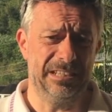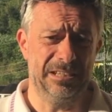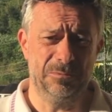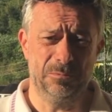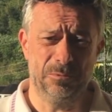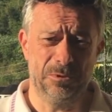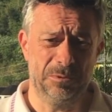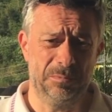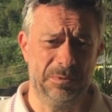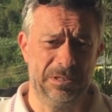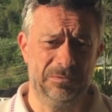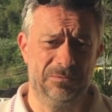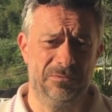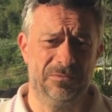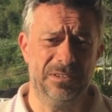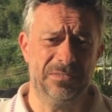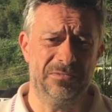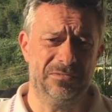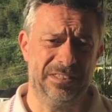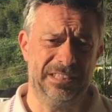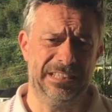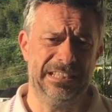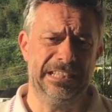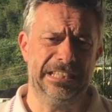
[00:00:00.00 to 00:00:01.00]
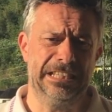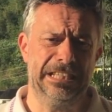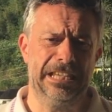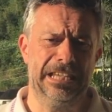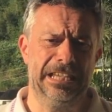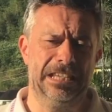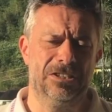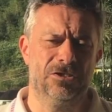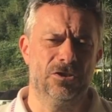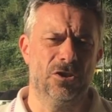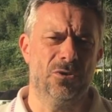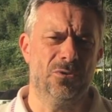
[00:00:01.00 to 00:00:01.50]
He would have been 15
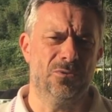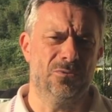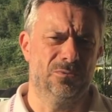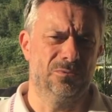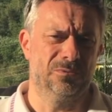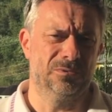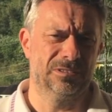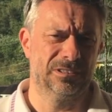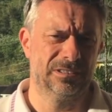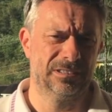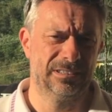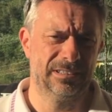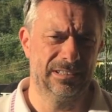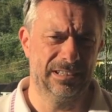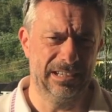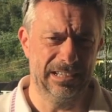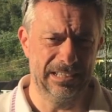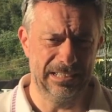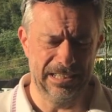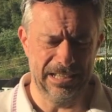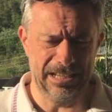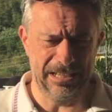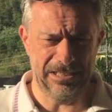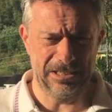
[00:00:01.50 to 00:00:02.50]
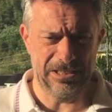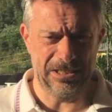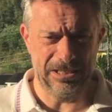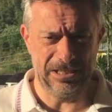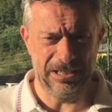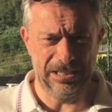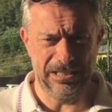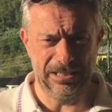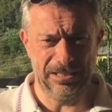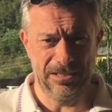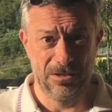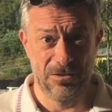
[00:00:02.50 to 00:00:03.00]
years old in
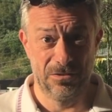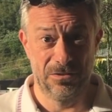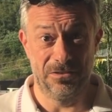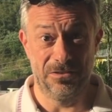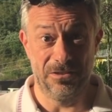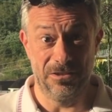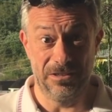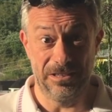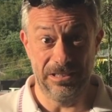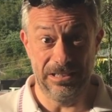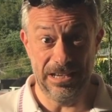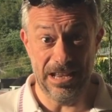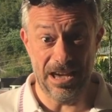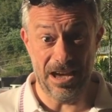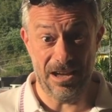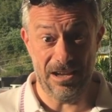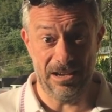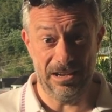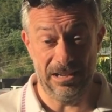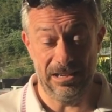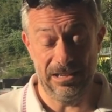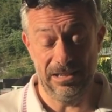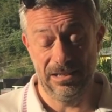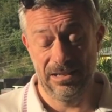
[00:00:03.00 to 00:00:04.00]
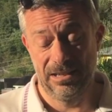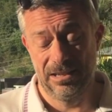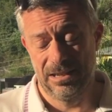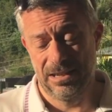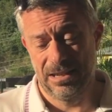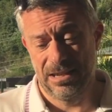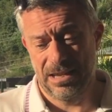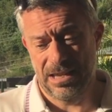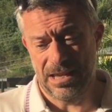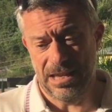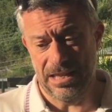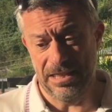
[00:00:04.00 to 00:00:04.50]
1939,
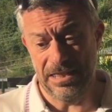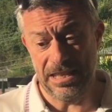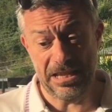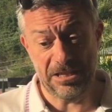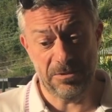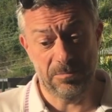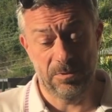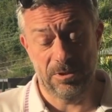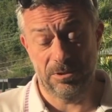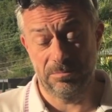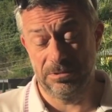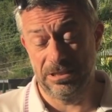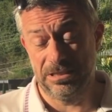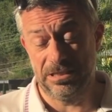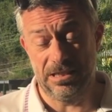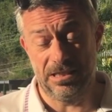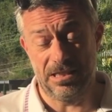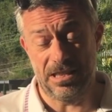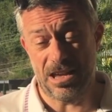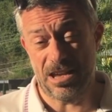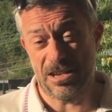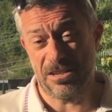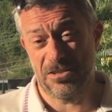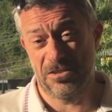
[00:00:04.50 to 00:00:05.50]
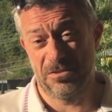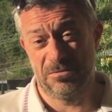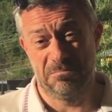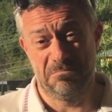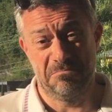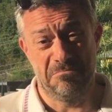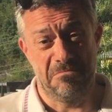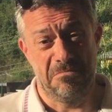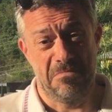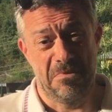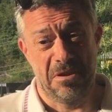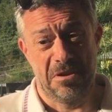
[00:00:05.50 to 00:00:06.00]
and that's probably the last
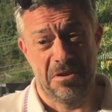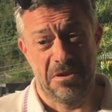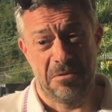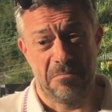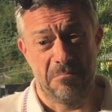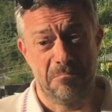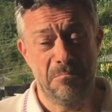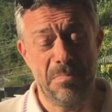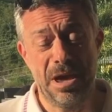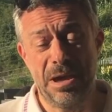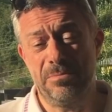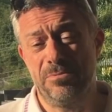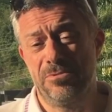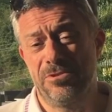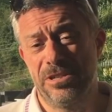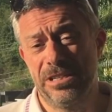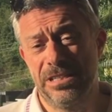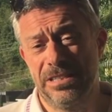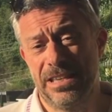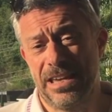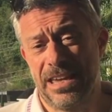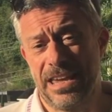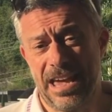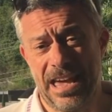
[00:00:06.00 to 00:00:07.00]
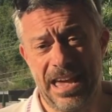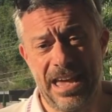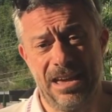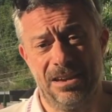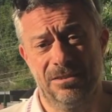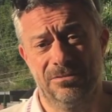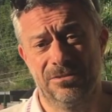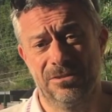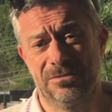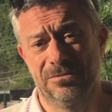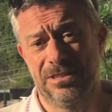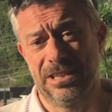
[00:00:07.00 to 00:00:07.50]
memory they
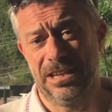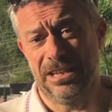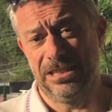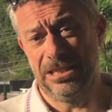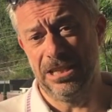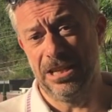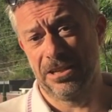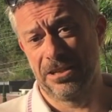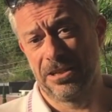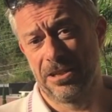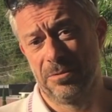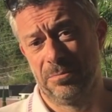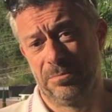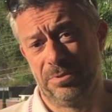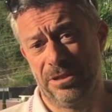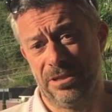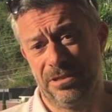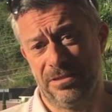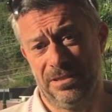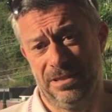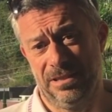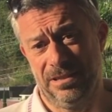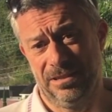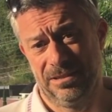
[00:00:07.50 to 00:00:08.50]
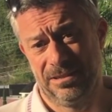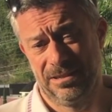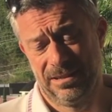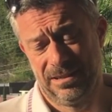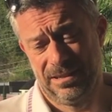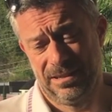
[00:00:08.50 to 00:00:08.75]
have of their younger brother,